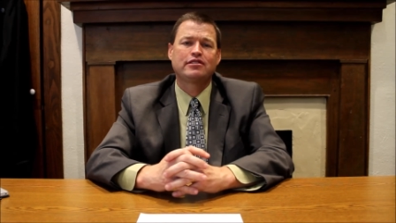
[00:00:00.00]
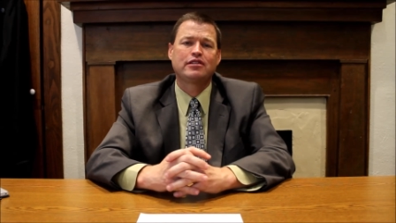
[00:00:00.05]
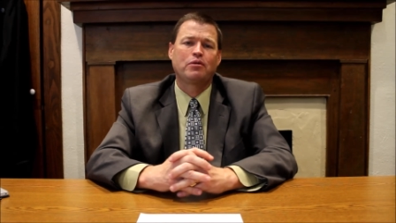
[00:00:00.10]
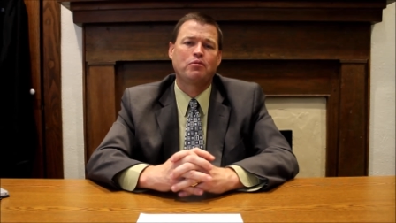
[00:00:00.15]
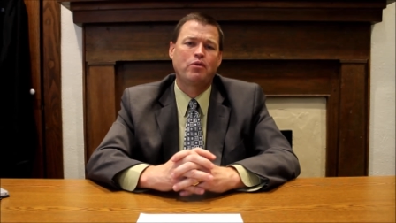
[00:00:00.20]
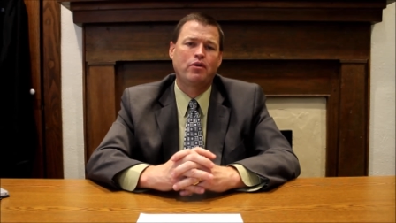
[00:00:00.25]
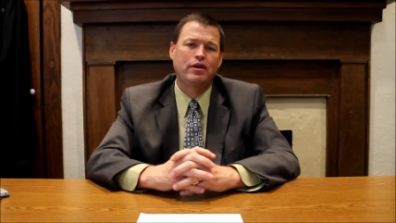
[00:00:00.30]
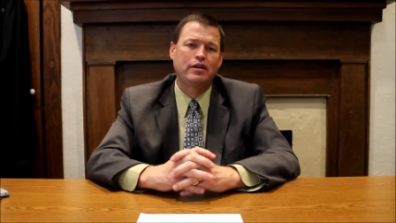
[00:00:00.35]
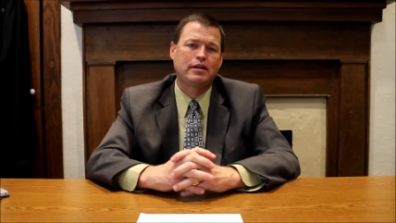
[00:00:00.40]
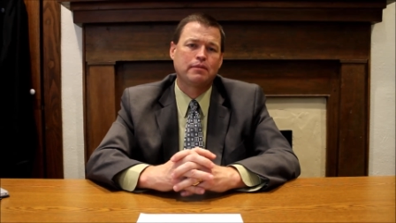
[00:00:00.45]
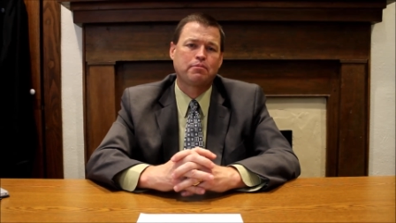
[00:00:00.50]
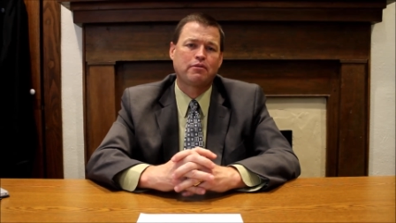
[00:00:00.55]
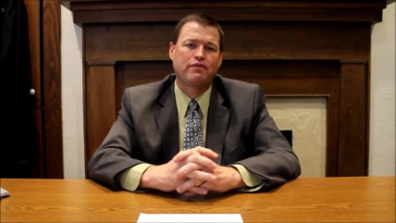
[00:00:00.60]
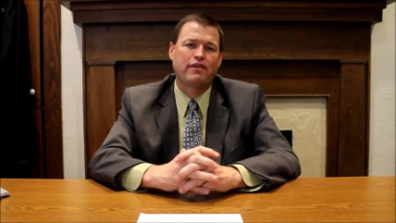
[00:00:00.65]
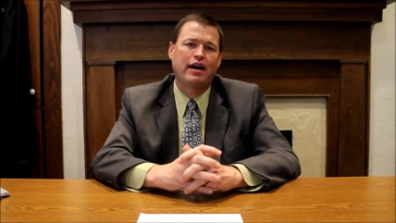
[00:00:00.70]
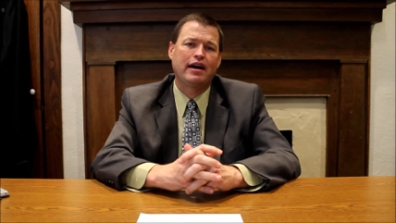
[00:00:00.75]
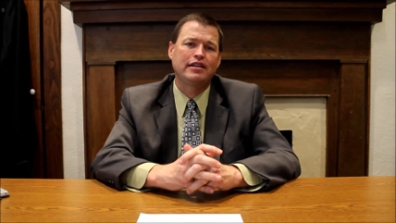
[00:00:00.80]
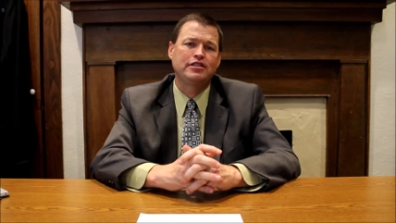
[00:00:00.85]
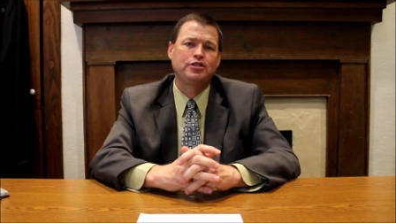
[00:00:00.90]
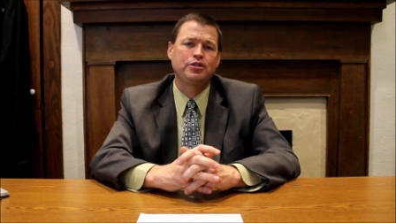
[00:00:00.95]
I wanted to
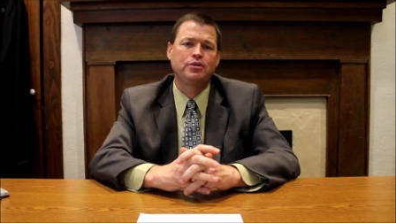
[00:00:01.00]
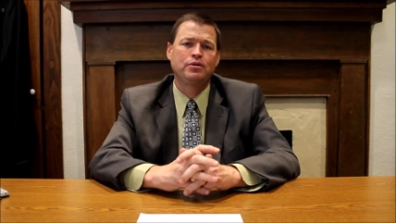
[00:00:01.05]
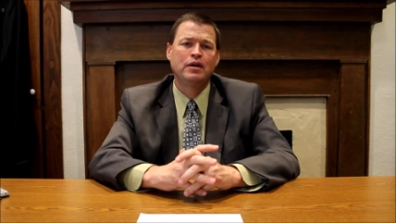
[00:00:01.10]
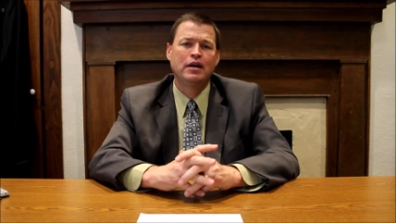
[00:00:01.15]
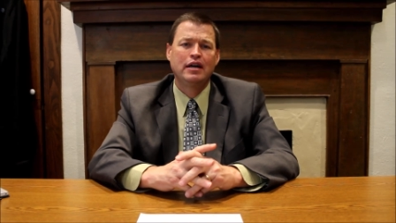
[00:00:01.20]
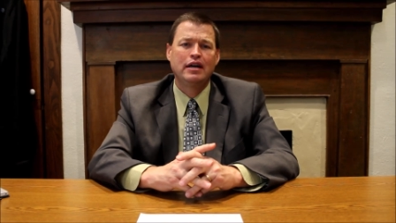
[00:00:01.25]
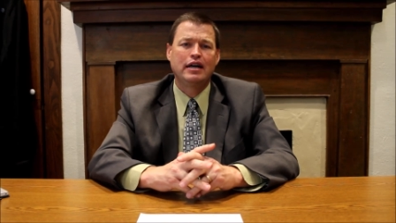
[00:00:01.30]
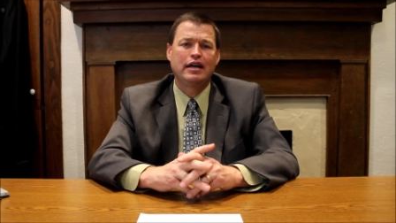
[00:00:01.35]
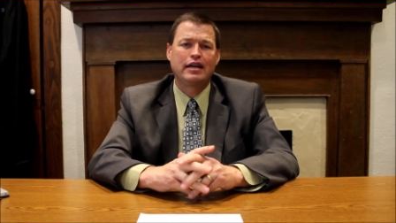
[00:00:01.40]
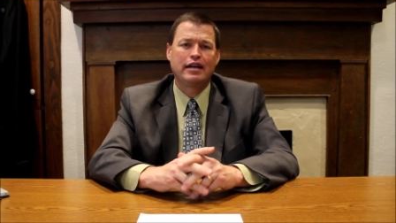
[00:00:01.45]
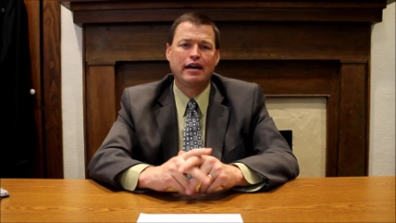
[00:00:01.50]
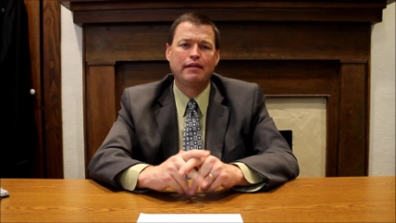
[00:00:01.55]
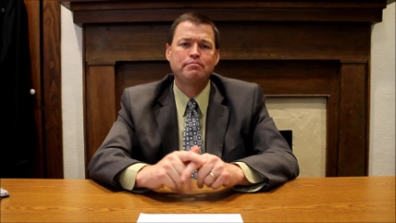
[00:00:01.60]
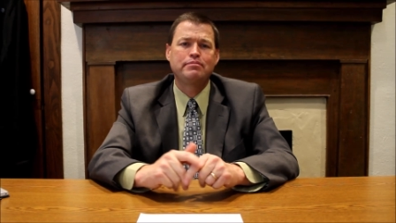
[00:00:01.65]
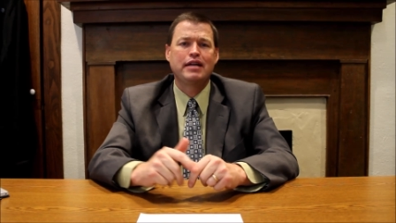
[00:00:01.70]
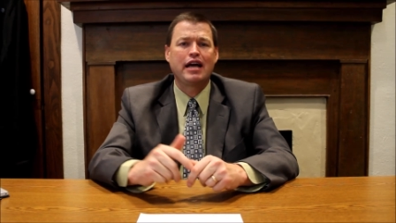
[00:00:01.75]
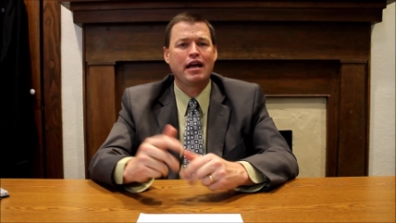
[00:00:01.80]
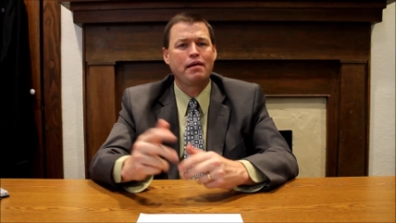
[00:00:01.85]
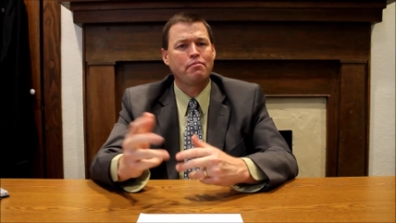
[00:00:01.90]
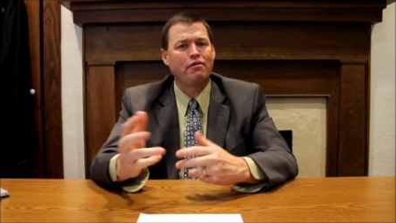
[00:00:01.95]
provide you an
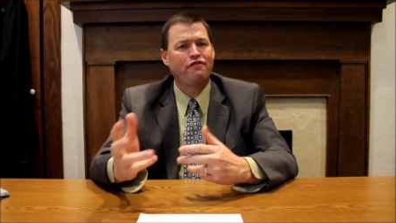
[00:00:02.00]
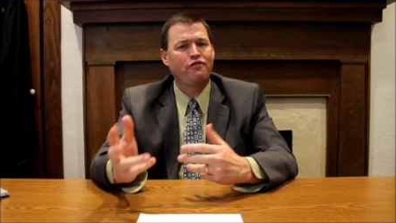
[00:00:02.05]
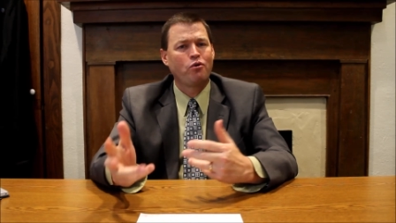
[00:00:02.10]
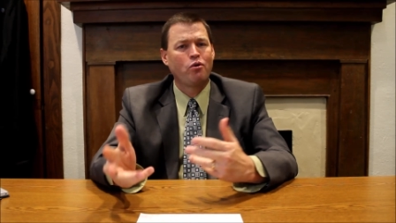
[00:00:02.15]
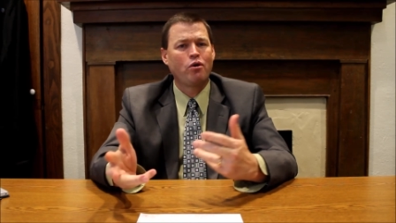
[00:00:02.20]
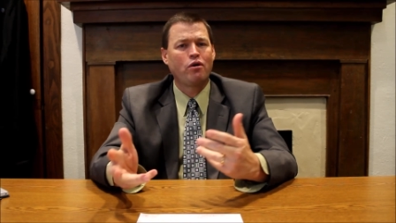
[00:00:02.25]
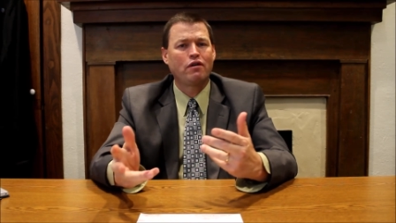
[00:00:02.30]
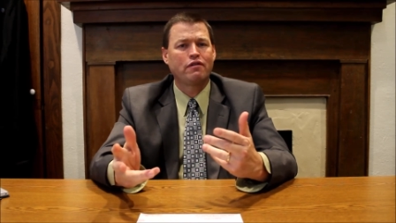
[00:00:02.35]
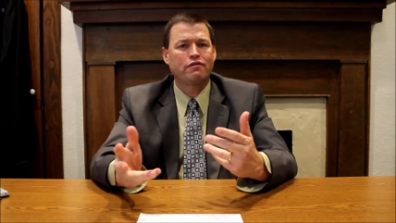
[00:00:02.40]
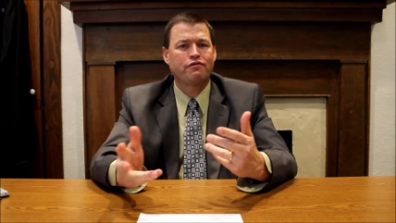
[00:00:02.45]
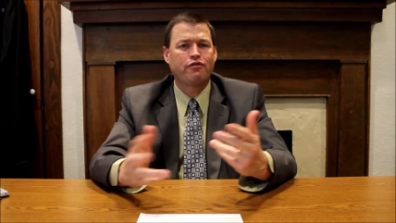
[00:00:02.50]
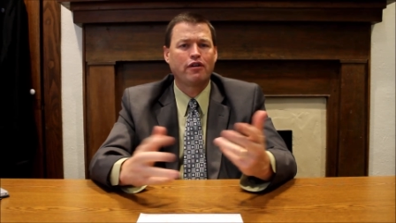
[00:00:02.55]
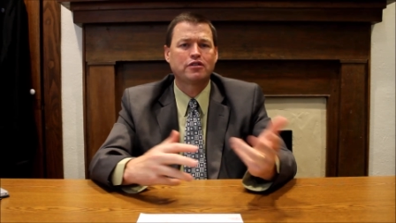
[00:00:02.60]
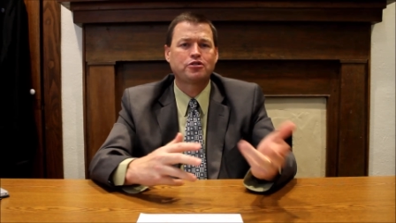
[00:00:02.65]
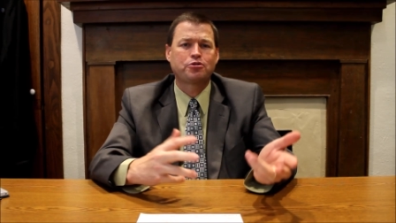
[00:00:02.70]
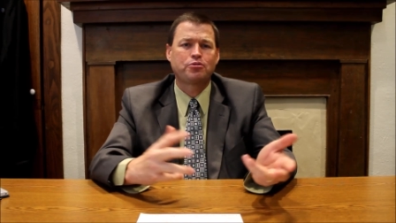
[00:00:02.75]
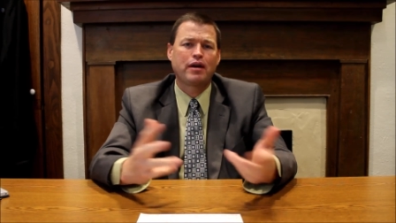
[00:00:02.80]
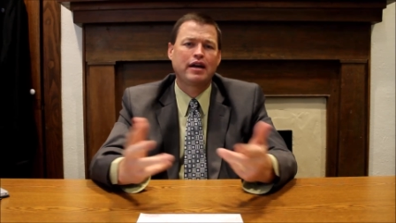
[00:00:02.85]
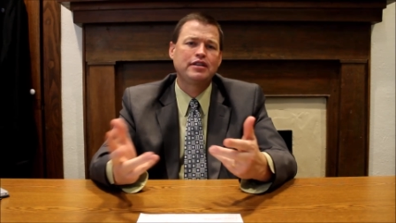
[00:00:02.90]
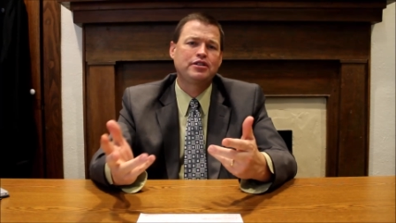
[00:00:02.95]
update before
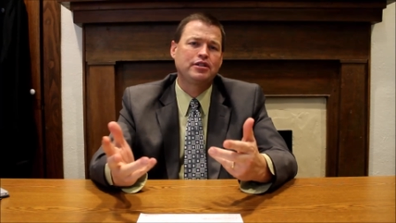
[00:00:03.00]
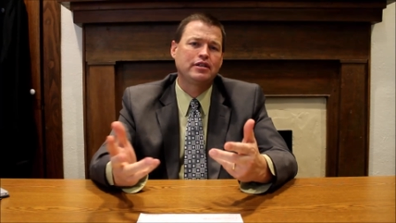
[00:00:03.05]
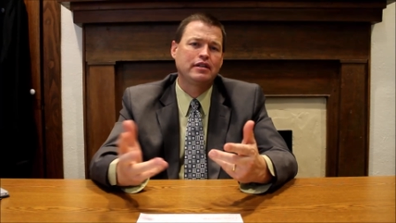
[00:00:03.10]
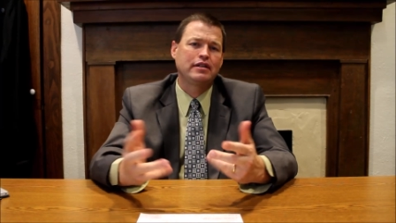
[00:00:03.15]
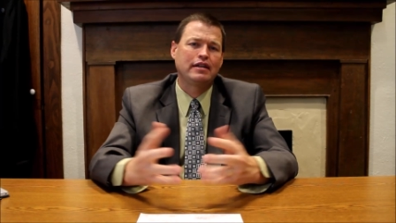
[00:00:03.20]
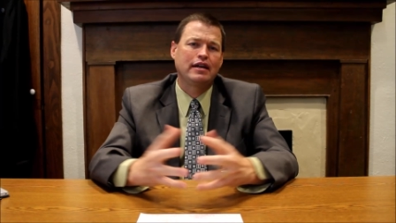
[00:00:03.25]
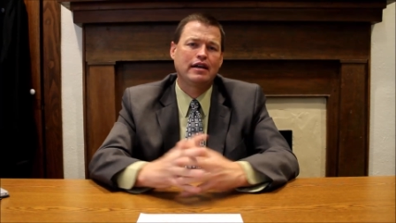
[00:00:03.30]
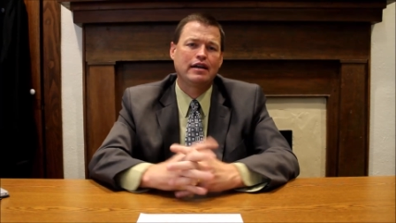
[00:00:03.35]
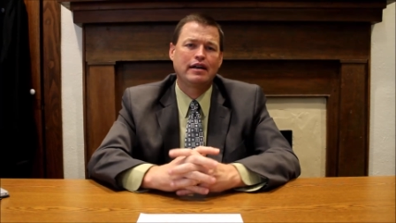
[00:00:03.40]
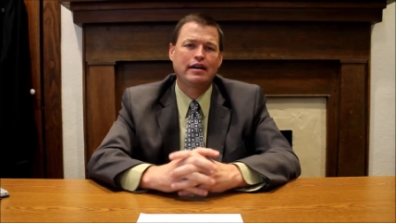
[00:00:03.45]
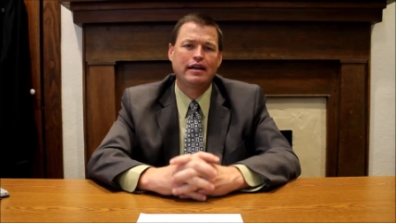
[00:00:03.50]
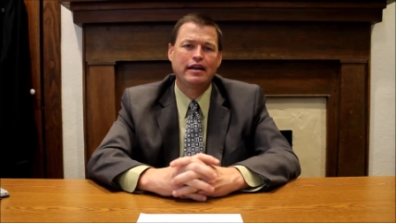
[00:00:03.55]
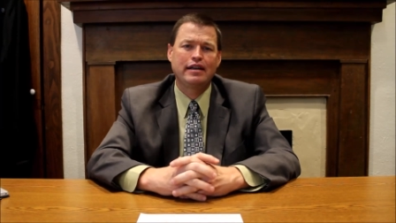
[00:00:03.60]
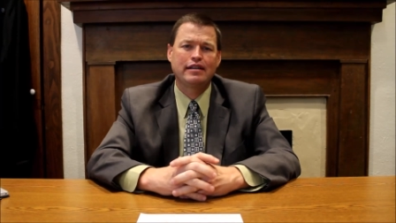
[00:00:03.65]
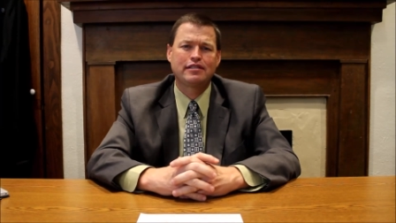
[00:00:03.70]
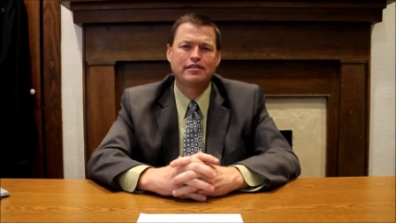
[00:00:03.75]
frustration uh,